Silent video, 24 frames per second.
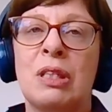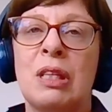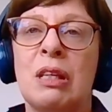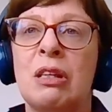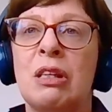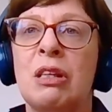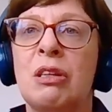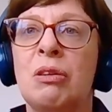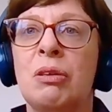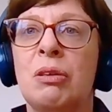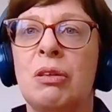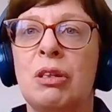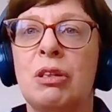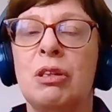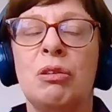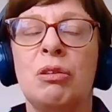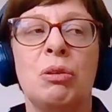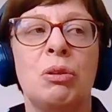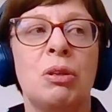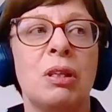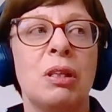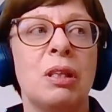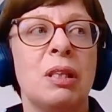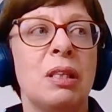So you
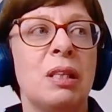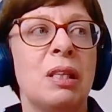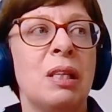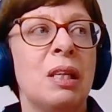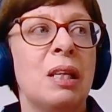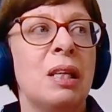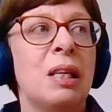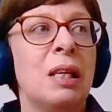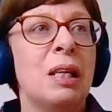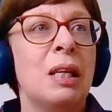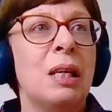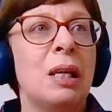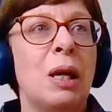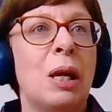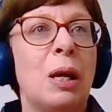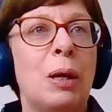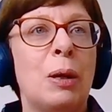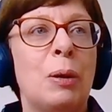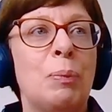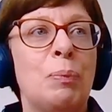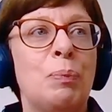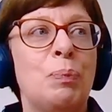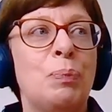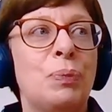can
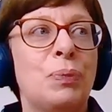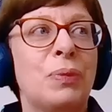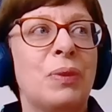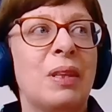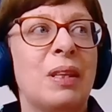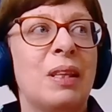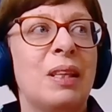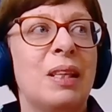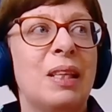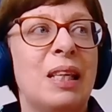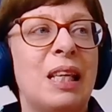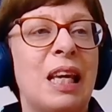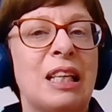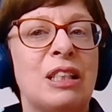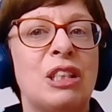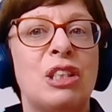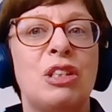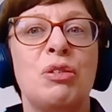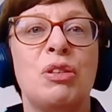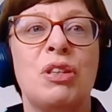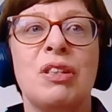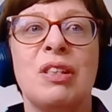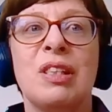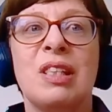
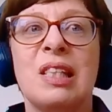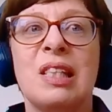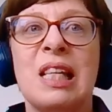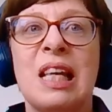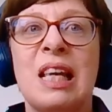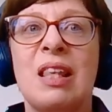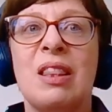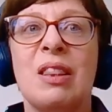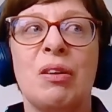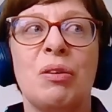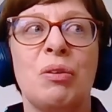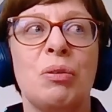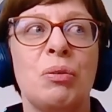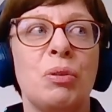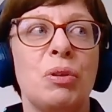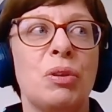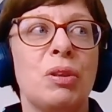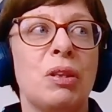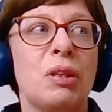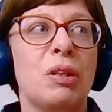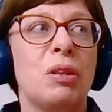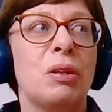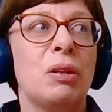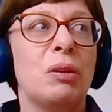yes, you can see that
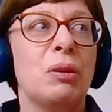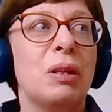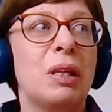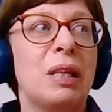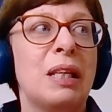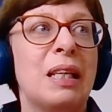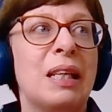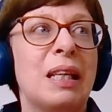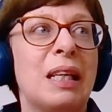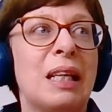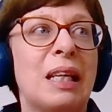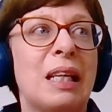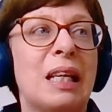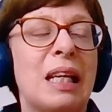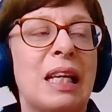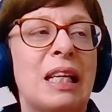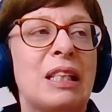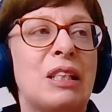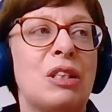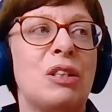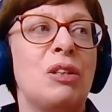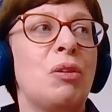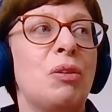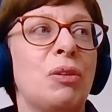
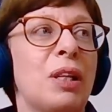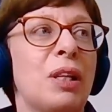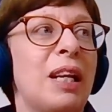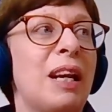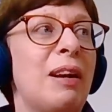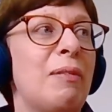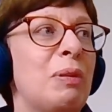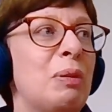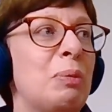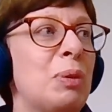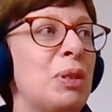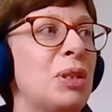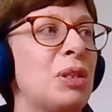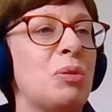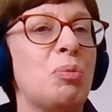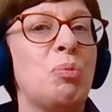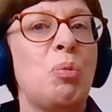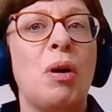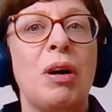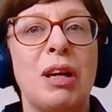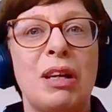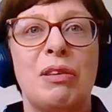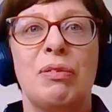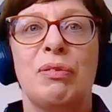it's not that everyone's
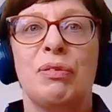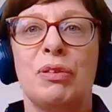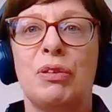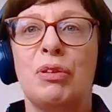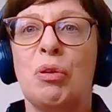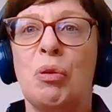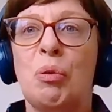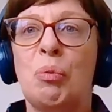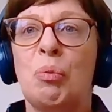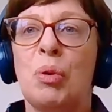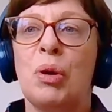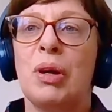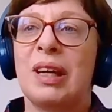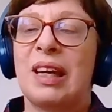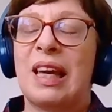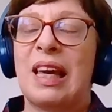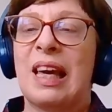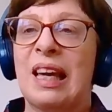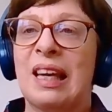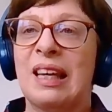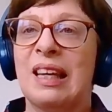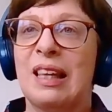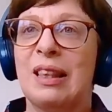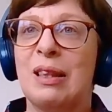a wife and not
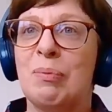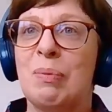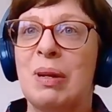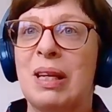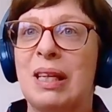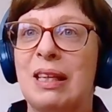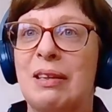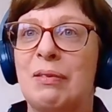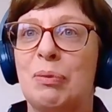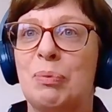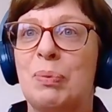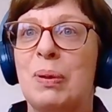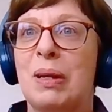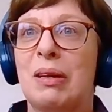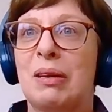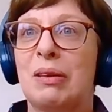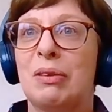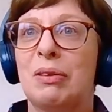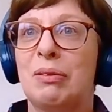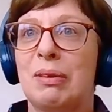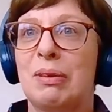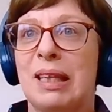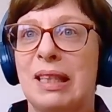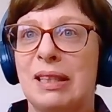working in the medieval
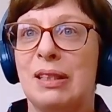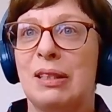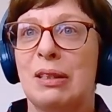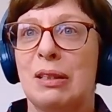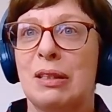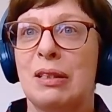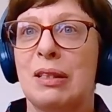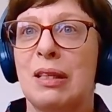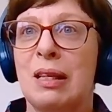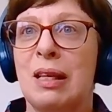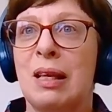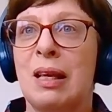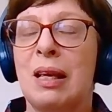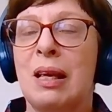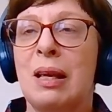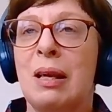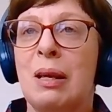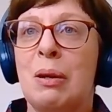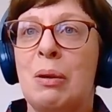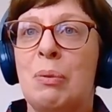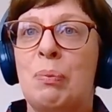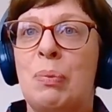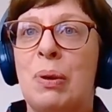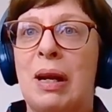period or the Renaissance
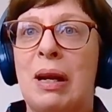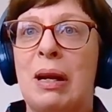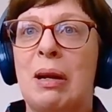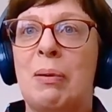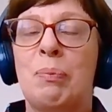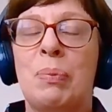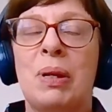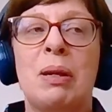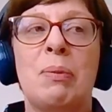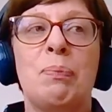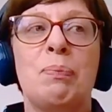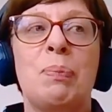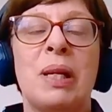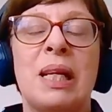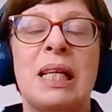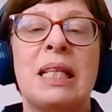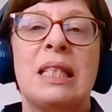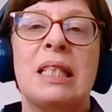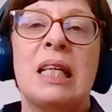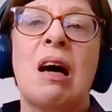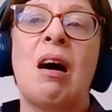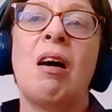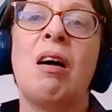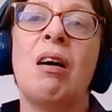period, but
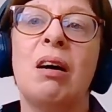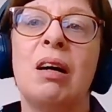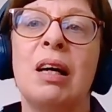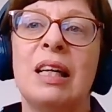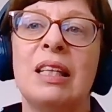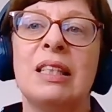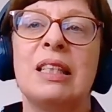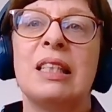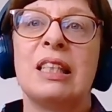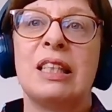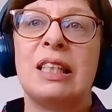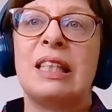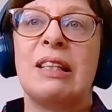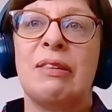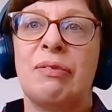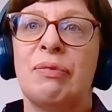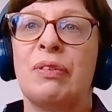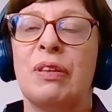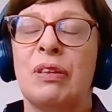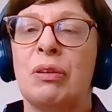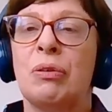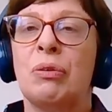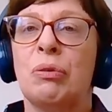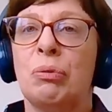it's a
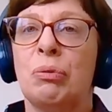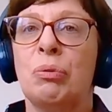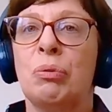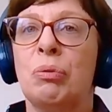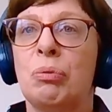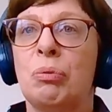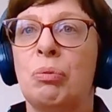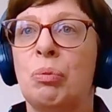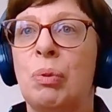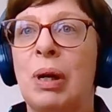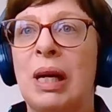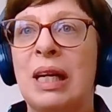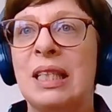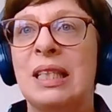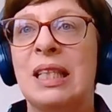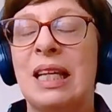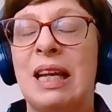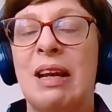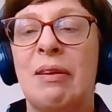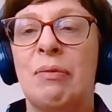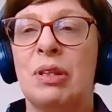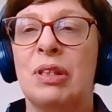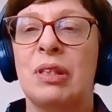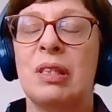difficult way
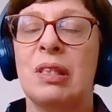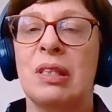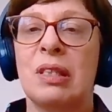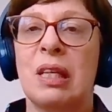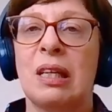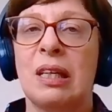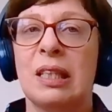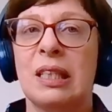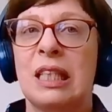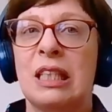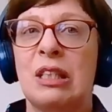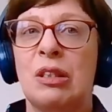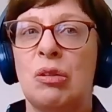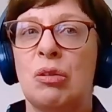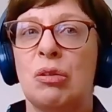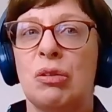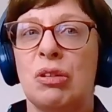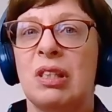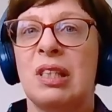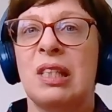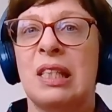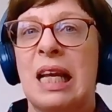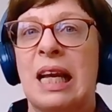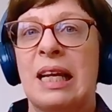to live, and society is
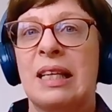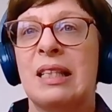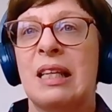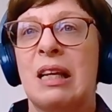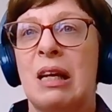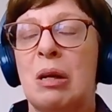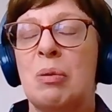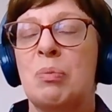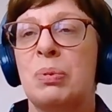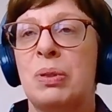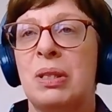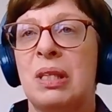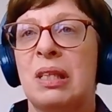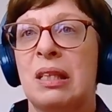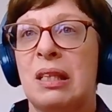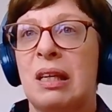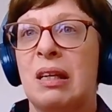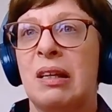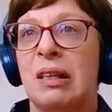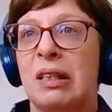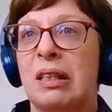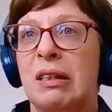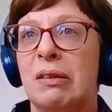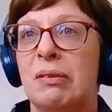not set up to
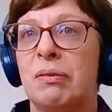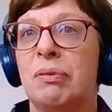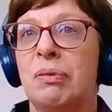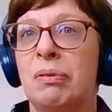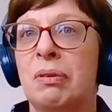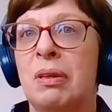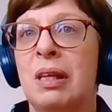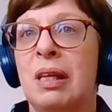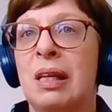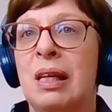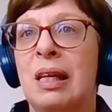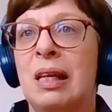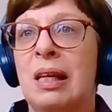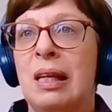kind of,